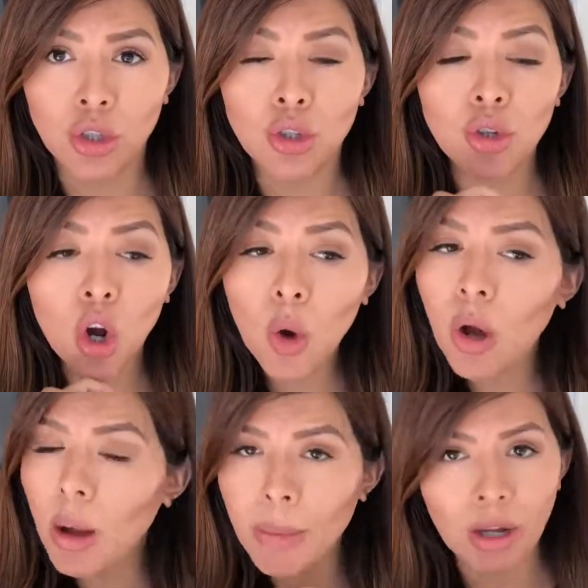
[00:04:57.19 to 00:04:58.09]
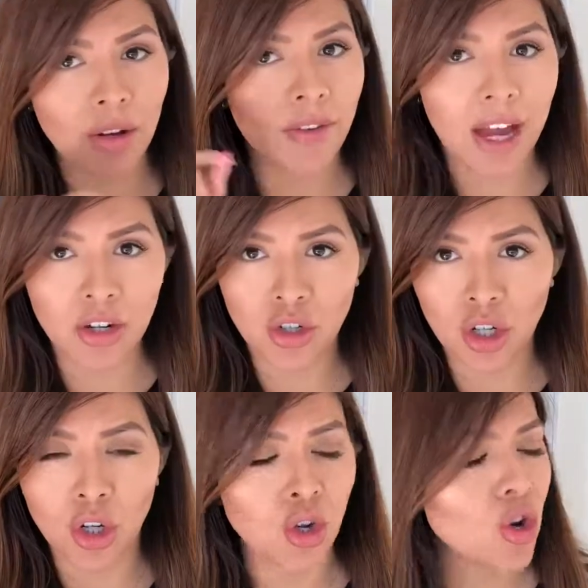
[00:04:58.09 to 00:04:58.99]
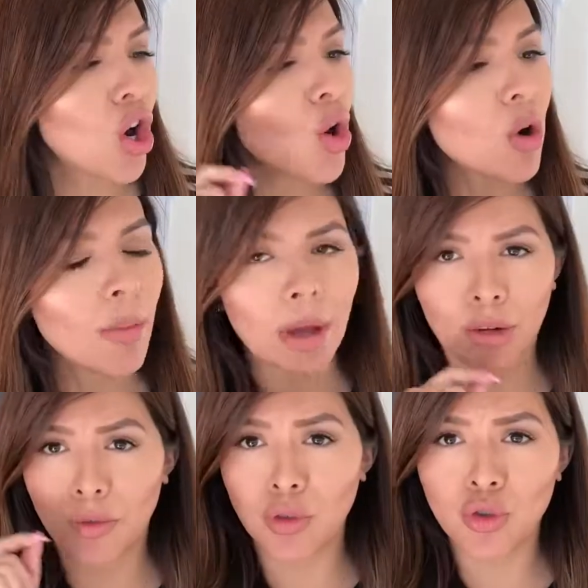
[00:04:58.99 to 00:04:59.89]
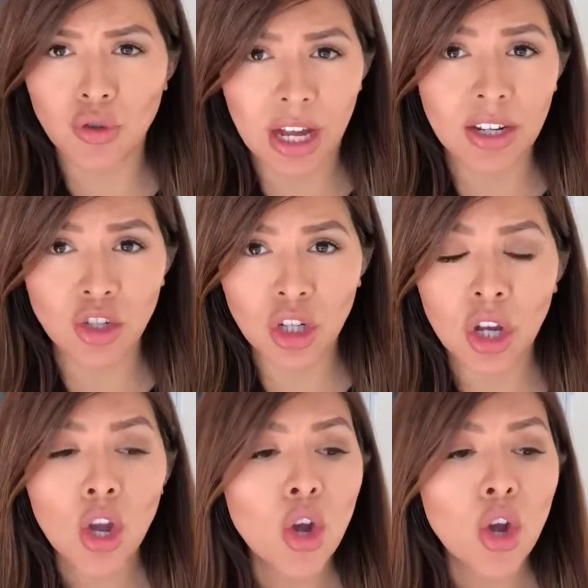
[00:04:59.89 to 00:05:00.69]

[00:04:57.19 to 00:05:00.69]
No amount of action, no amount of strategy,